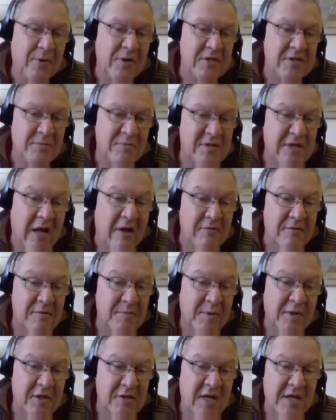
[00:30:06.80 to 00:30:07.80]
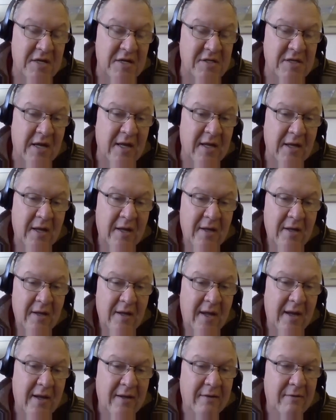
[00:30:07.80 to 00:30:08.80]
police themselves, because they say,
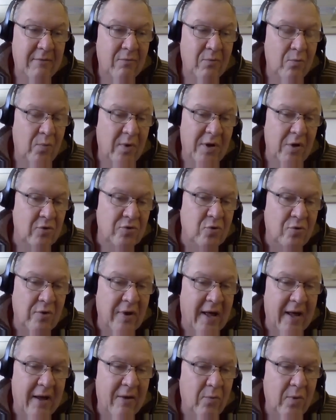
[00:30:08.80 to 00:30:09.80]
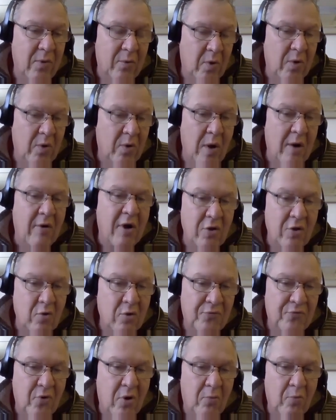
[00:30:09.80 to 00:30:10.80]
hey, we don't do that. We wear our
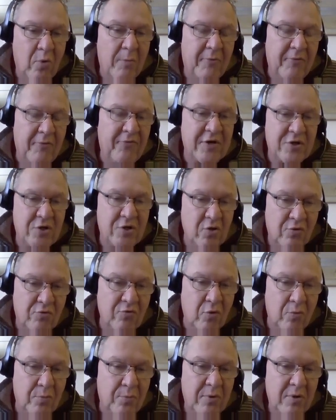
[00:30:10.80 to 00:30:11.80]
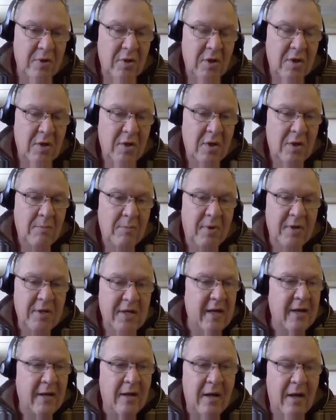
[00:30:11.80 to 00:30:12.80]
uniform. We're a professional group. But
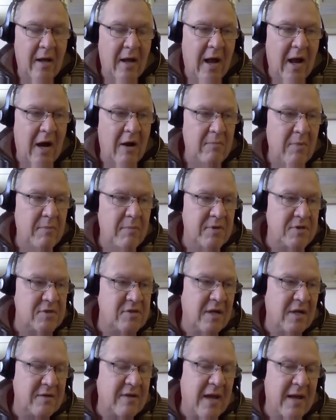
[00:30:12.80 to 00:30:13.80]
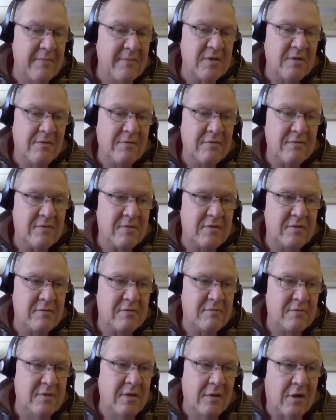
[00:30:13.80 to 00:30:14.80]
yet, I remember at times
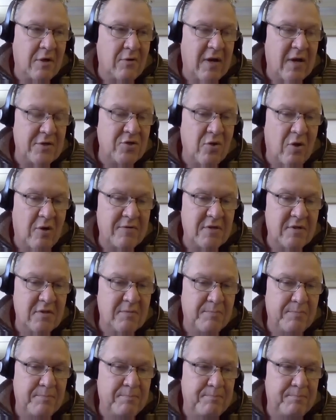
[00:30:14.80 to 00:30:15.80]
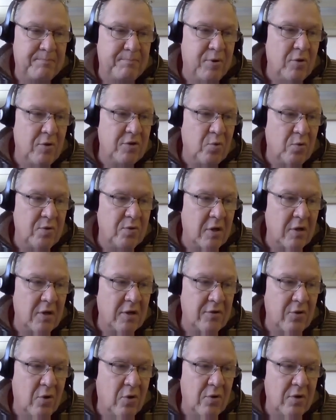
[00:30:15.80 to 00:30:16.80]
seeing correction officers pull into a
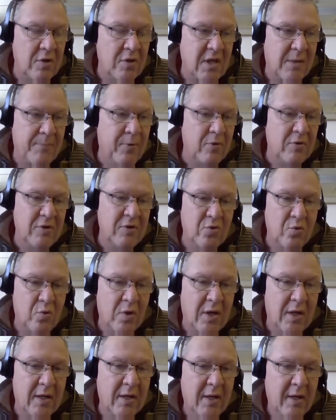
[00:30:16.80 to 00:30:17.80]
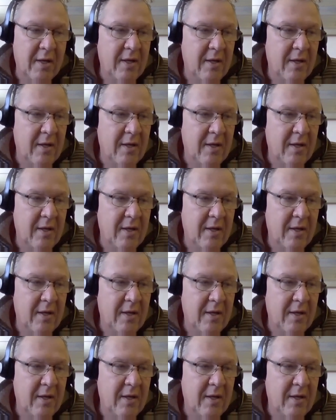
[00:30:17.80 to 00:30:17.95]
Dunkin' Donuts. They pull into